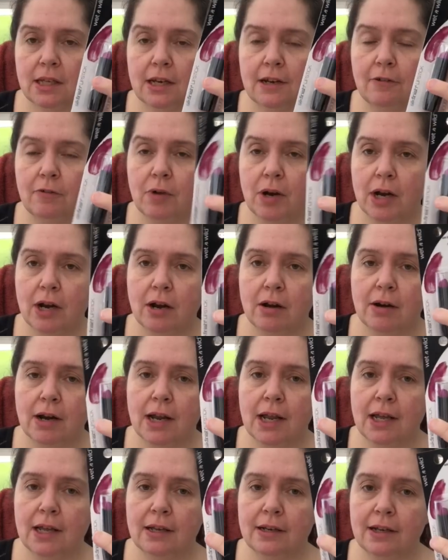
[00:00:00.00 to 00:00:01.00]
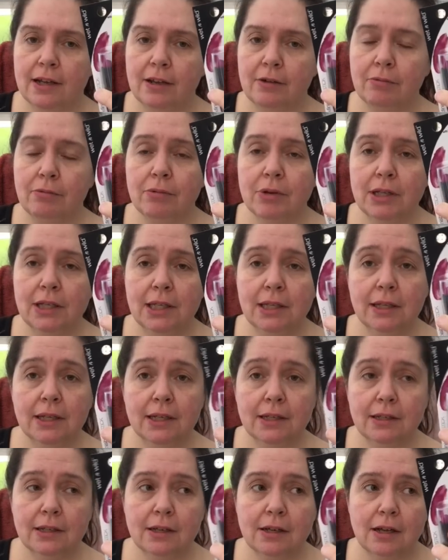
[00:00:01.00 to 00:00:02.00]
that I wear and I really
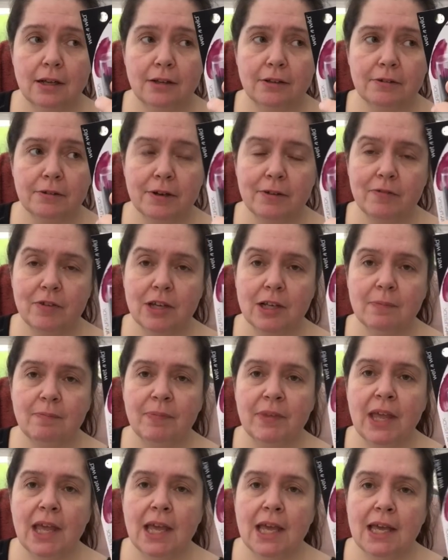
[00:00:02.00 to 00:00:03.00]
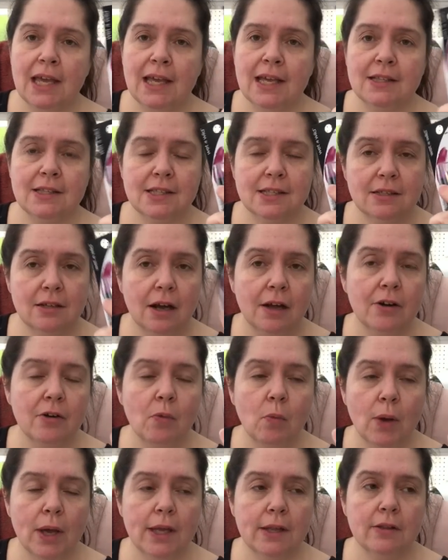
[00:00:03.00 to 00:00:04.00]
like the color of it. It's not
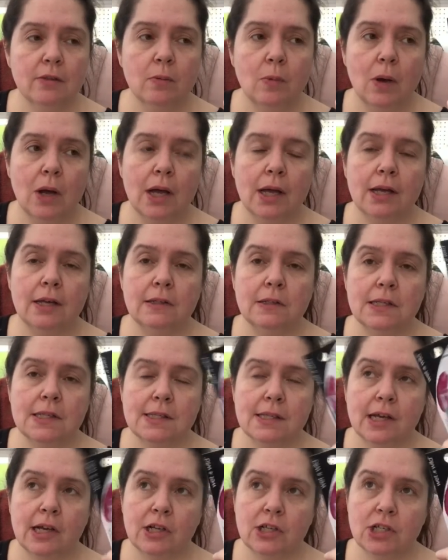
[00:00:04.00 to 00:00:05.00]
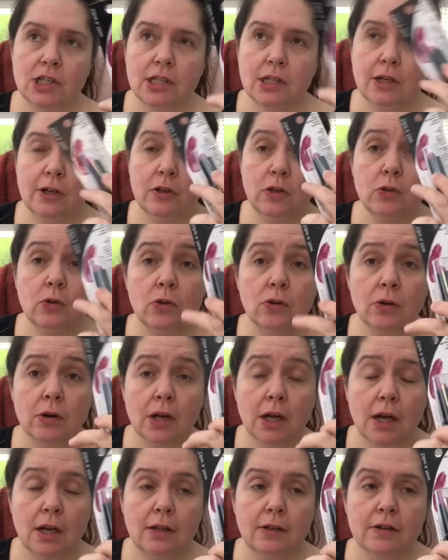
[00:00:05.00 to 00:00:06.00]
a Wet n Wild, it's actually a New
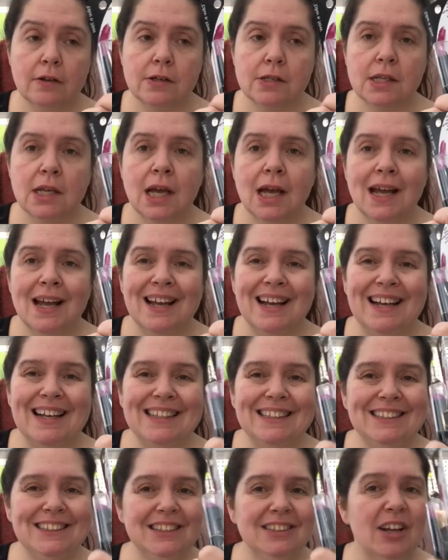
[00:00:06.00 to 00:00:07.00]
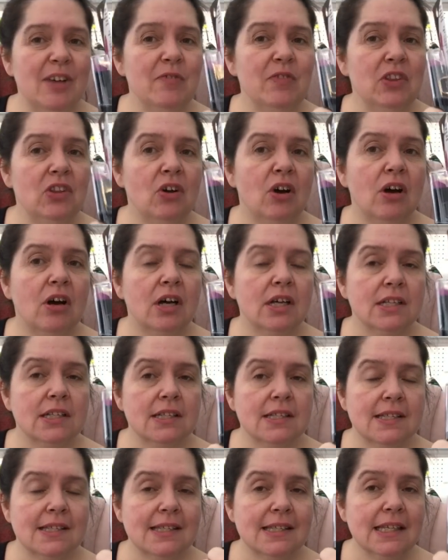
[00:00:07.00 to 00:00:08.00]
York Colors. I just have not
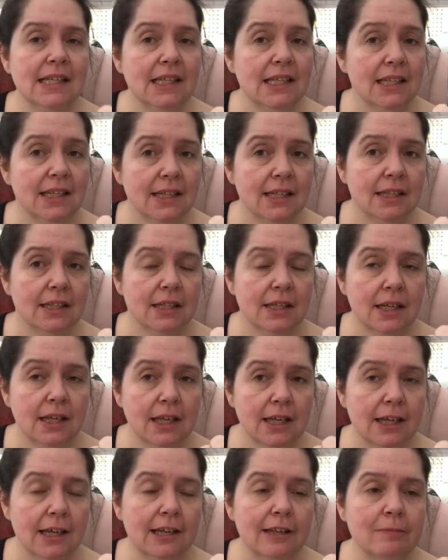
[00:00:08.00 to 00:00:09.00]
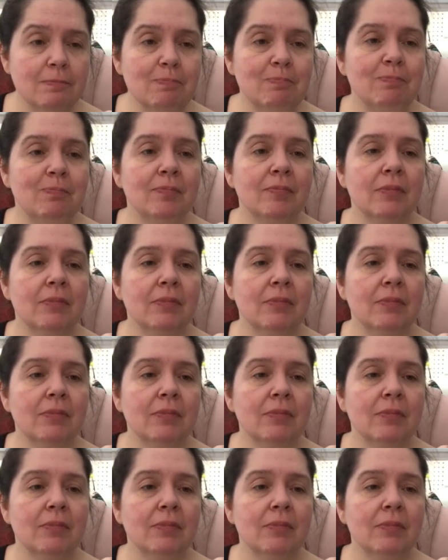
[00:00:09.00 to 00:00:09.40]
seen it again,